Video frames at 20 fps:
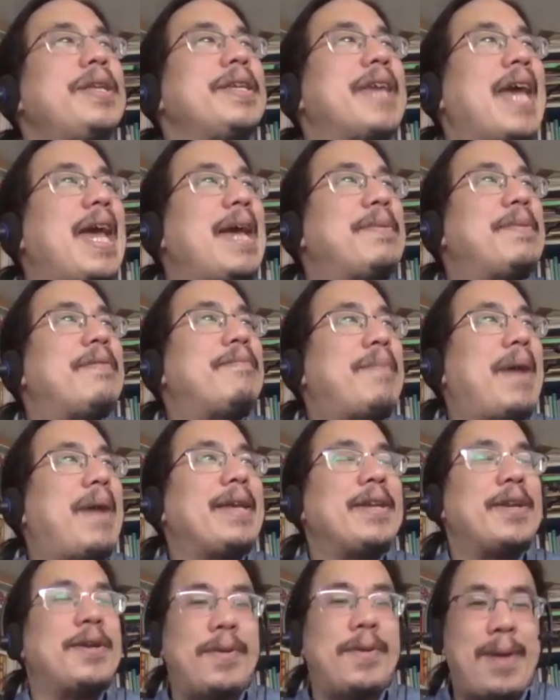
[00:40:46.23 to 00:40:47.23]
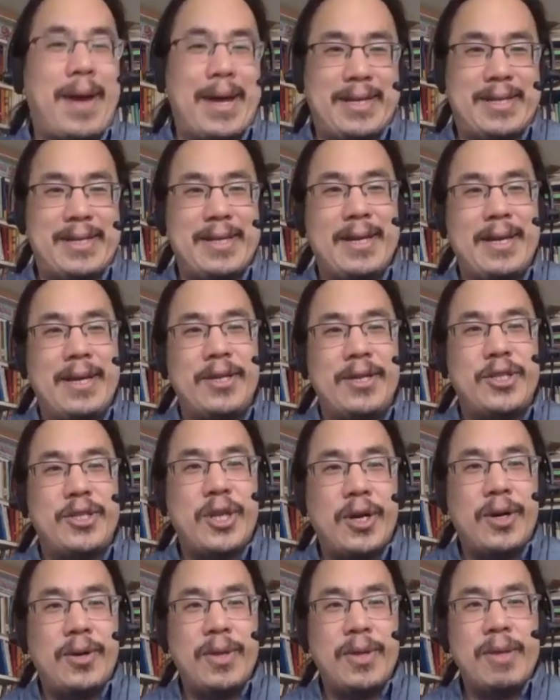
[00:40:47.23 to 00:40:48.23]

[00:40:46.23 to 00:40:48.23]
game of might and right. So